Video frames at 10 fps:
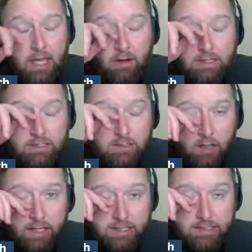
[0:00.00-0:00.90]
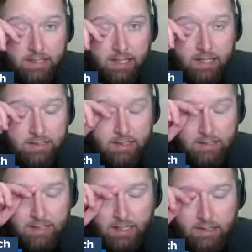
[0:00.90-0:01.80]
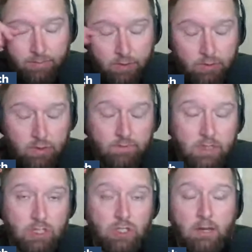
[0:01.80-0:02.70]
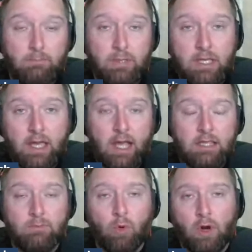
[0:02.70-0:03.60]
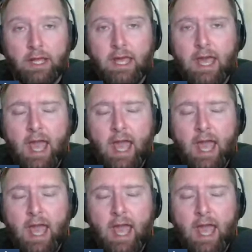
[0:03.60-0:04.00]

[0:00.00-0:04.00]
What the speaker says: here in Salt Lake City as the executive producer of DJ and PK in the morning.